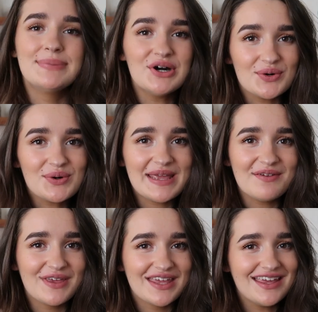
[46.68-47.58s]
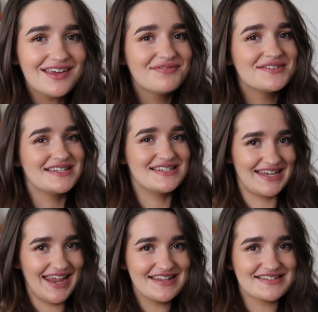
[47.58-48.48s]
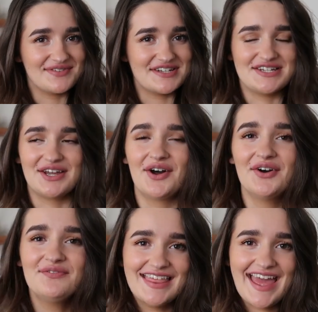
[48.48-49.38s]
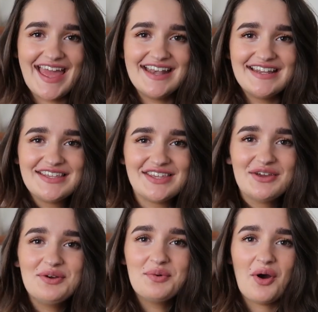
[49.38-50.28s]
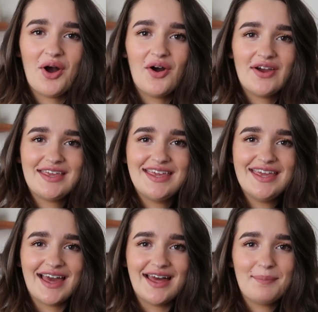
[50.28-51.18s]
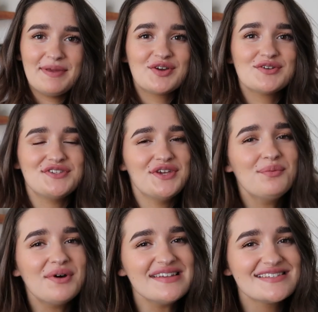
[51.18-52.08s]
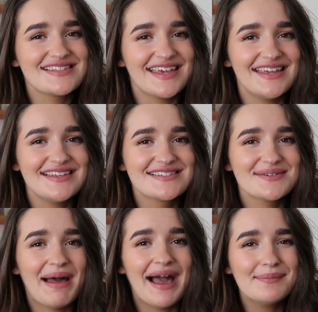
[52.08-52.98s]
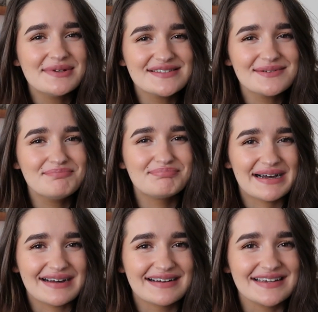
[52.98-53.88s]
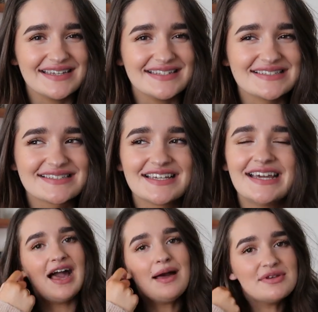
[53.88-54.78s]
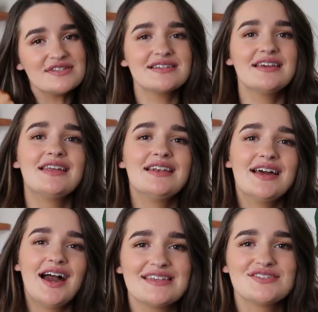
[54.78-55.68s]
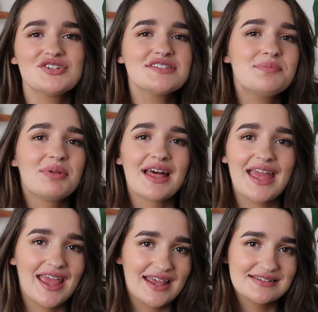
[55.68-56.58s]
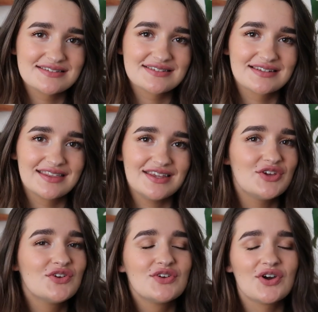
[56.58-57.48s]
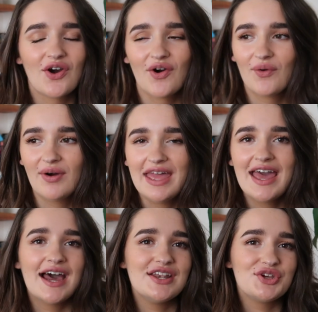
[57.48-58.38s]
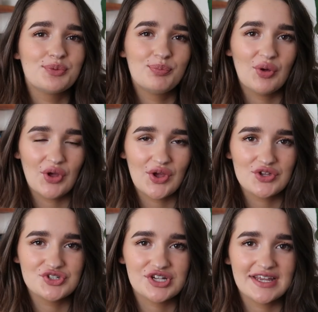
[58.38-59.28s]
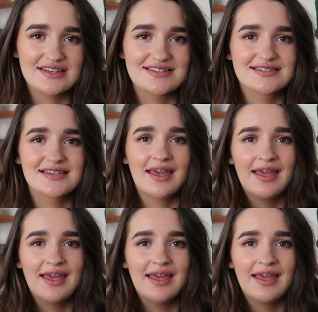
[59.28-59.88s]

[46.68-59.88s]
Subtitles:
But if you're here for today's video, then you are here because you wanna see some Amazon buys. Amazon is just a place that you can go and you can purchase